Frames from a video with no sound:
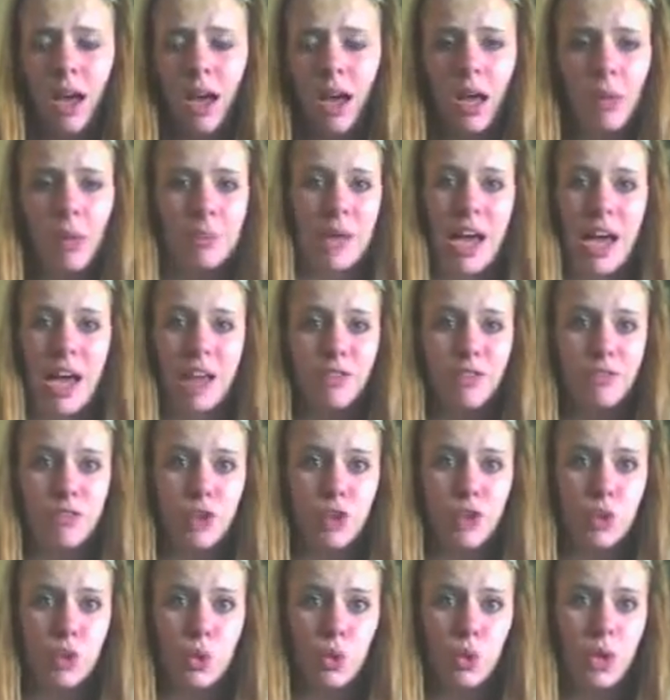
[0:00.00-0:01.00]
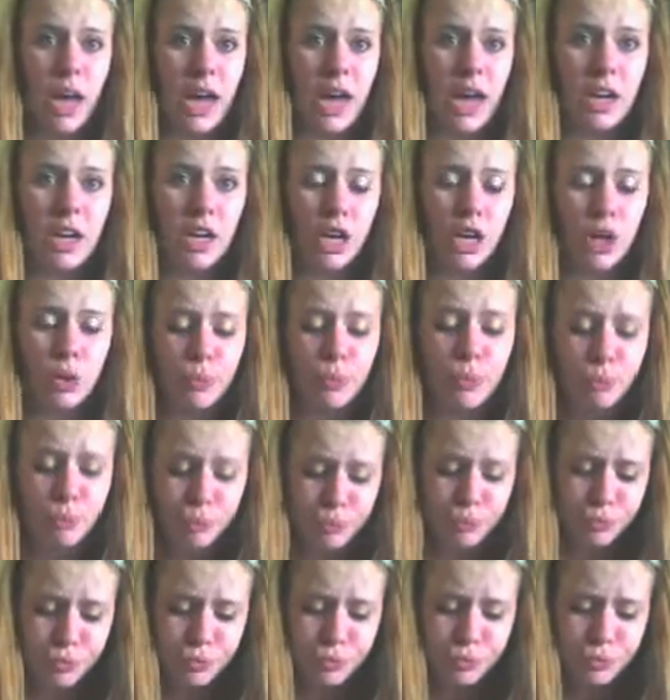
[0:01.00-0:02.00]
Hide food, I don't know.
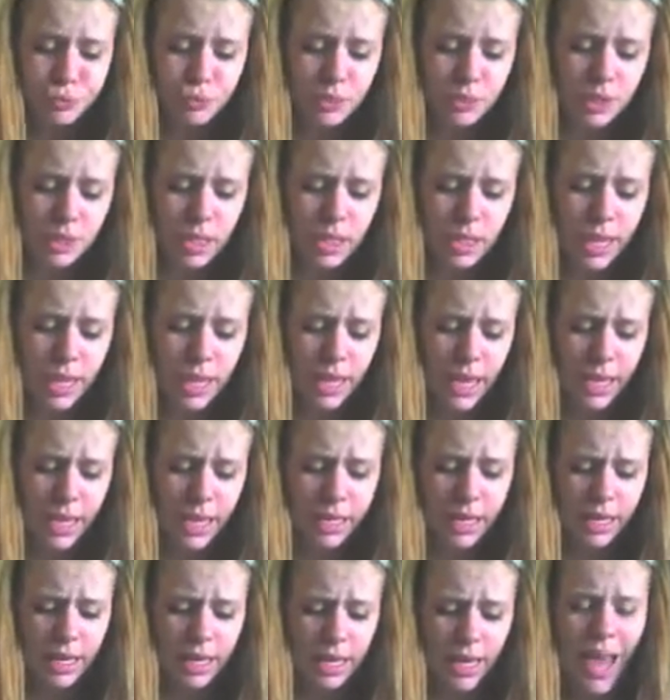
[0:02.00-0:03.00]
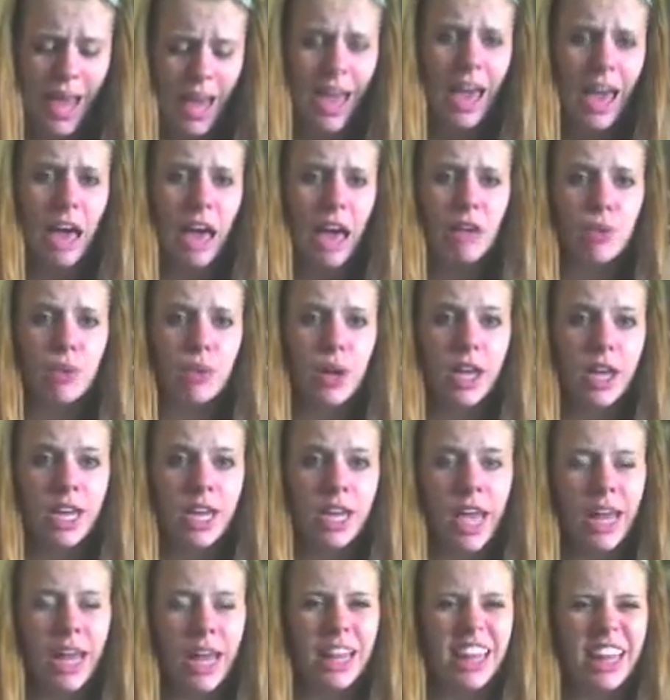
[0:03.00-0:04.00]
And I have
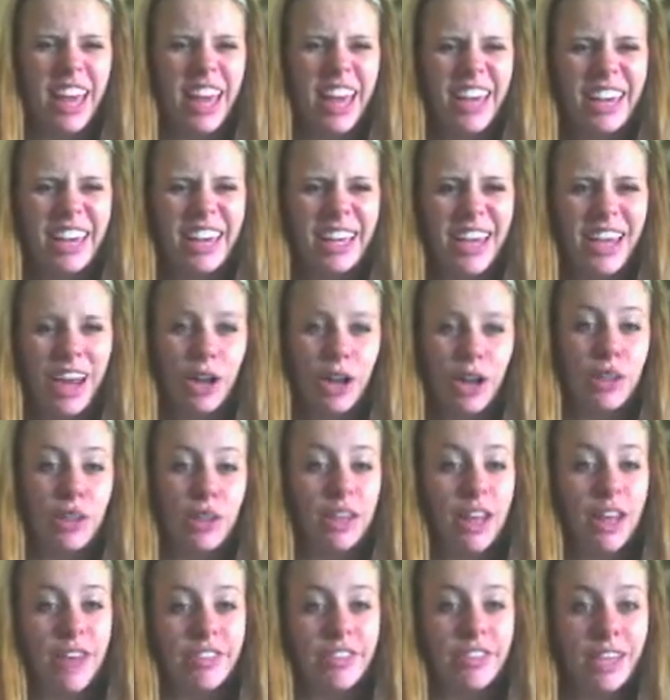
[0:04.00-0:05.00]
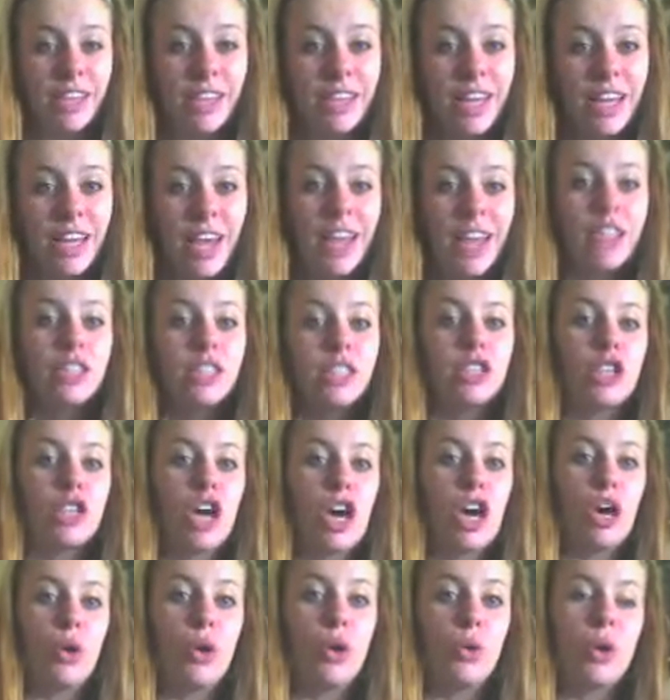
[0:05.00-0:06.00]
one, and I like it. I don't love it.
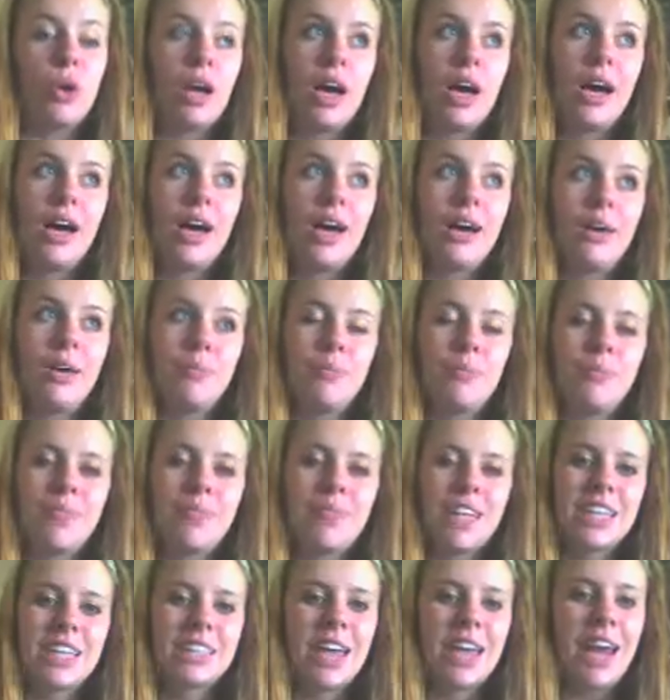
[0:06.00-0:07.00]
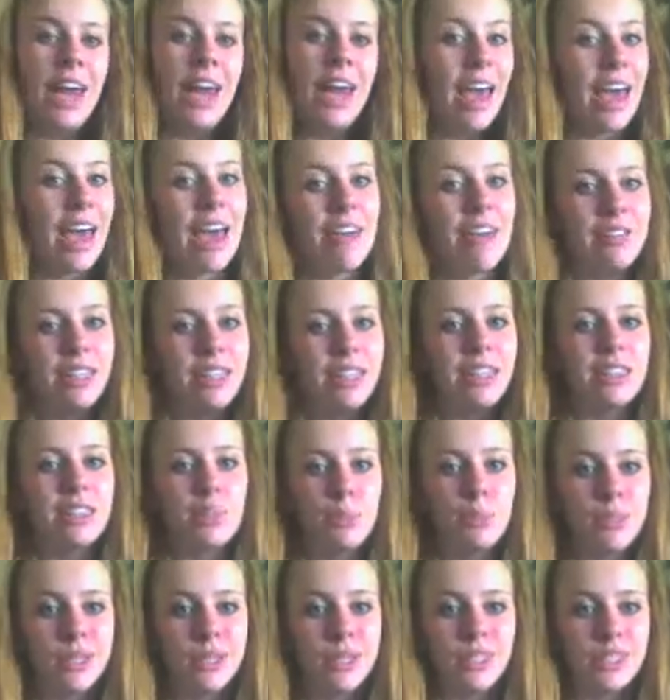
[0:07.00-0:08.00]
So it's kind of heavy
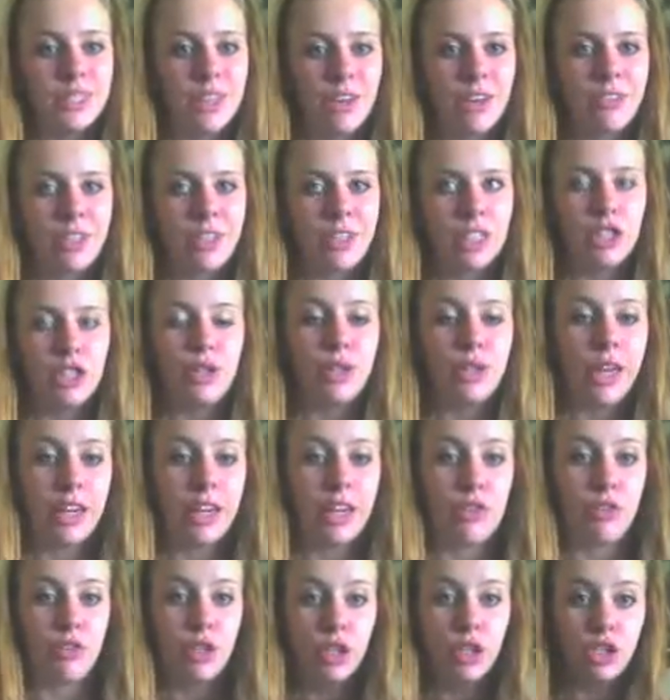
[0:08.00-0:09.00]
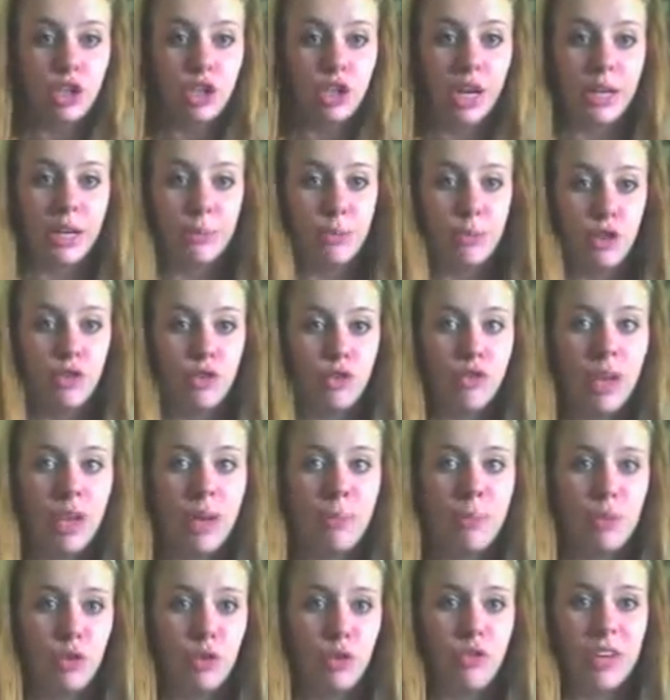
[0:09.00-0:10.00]
to put stuff into. Like if you're trying to move
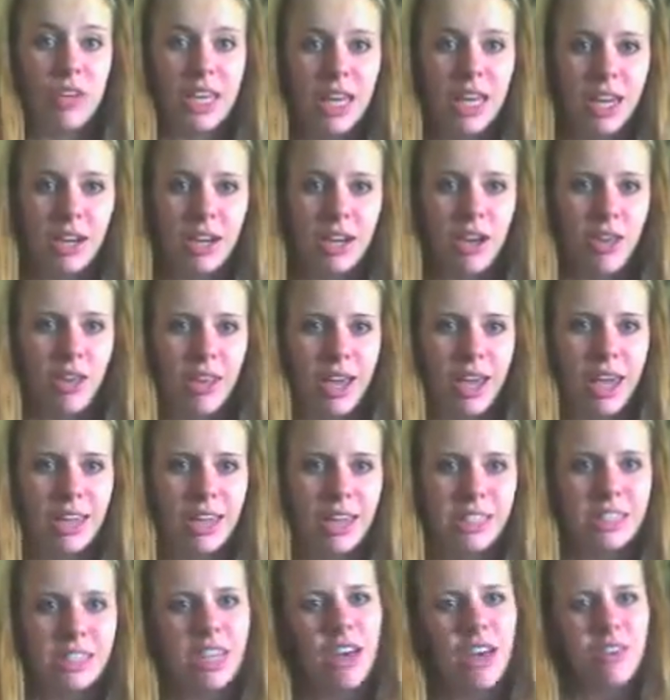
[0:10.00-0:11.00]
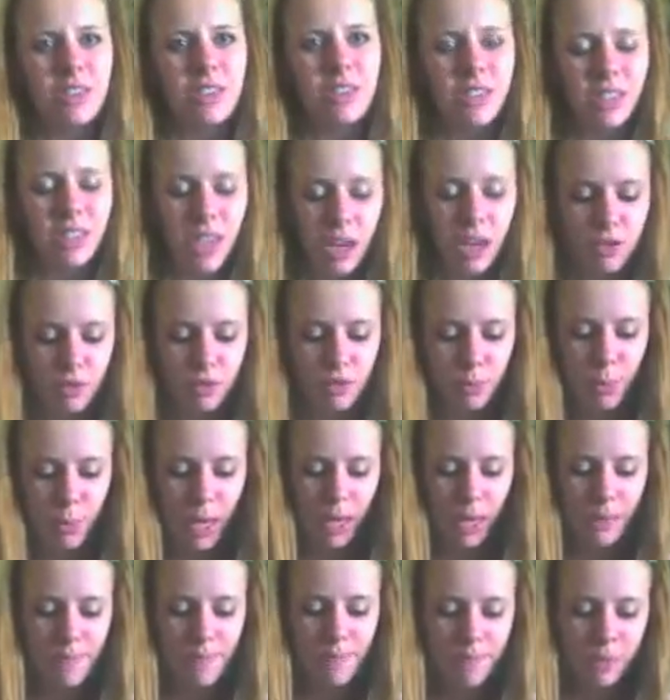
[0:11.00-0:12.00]
it, moving in and all that kind of stuff is kind of a
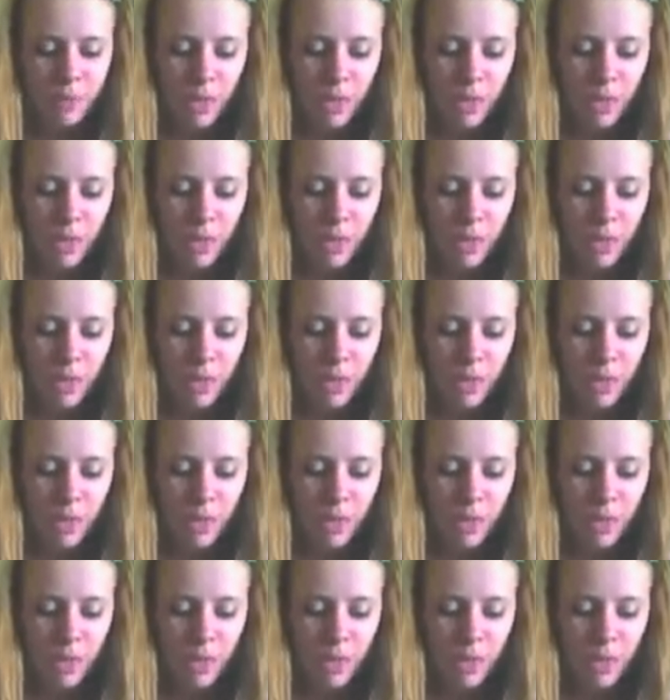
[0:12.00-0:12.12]
pain.